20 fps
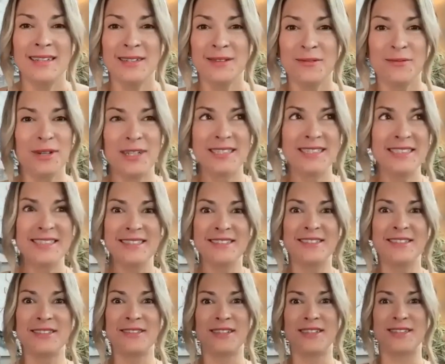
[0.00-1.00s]
Once you
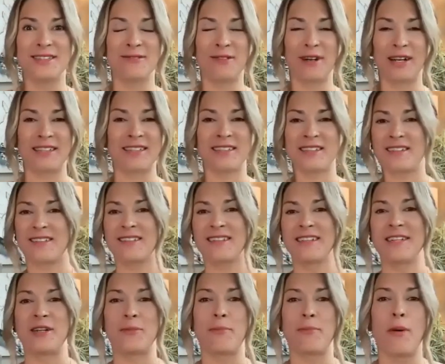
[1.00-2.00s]
do it
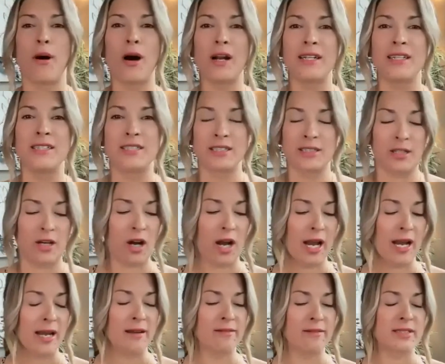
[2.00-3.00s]
regularly, your body just
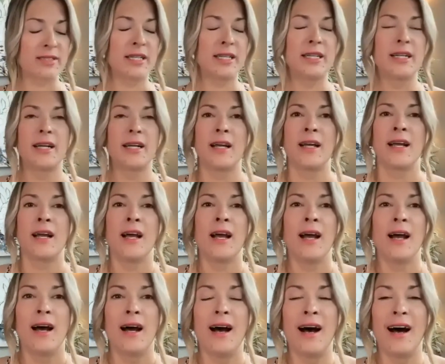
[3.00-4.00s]
craves it.
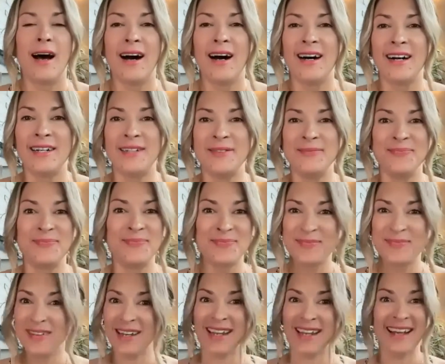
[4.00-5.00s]

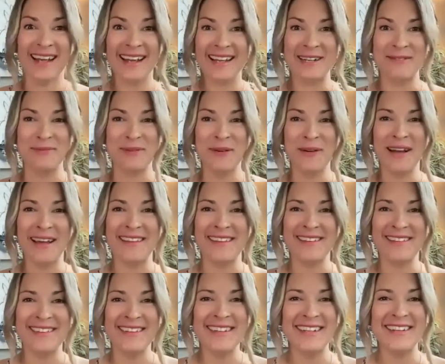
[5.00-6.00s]
Hypno
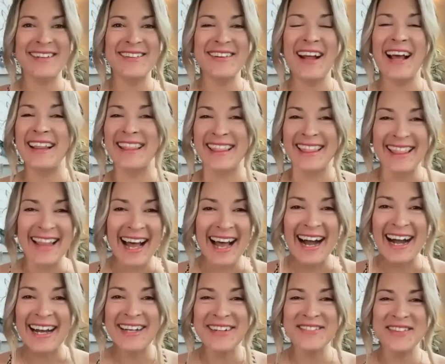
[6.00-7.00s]
Heather here,
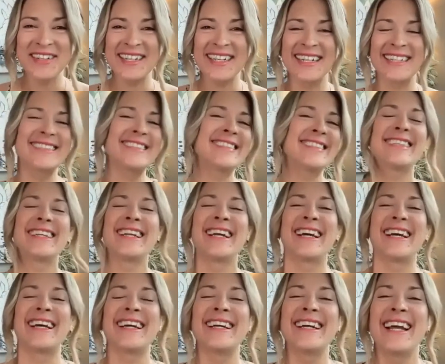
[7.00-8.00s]
live again
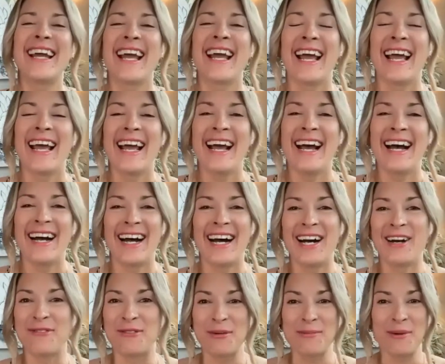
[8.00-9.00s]
today.
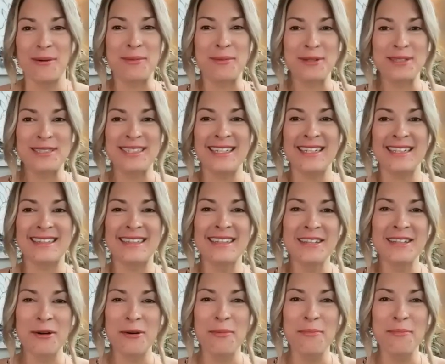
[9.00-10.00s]
Remember to hit the
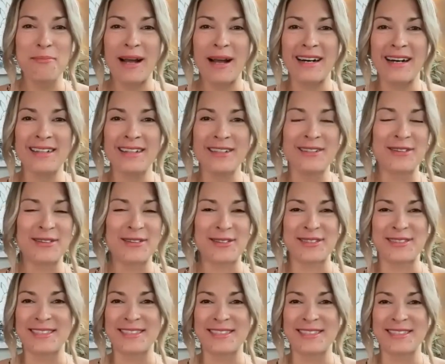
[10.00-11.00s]
little bell,
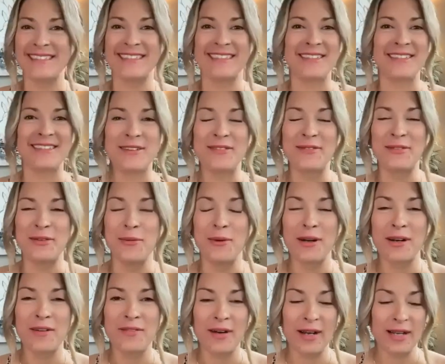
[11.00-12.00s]
or if you want
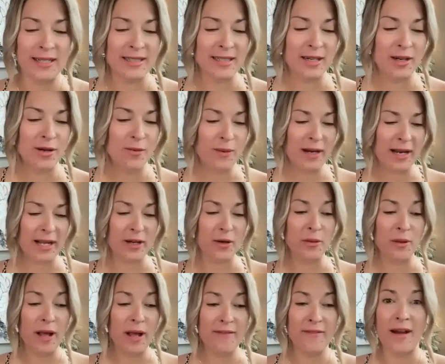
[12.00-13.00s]
to find out when I go
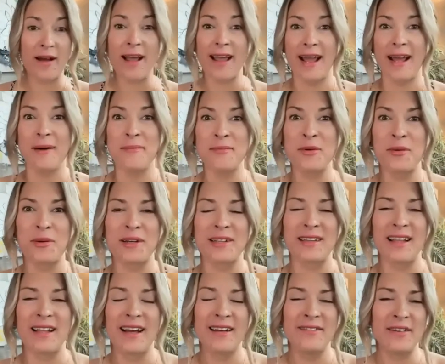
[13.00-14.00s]
live. I am going
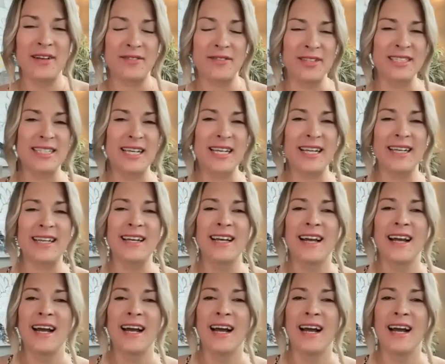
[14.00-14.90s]
live every day.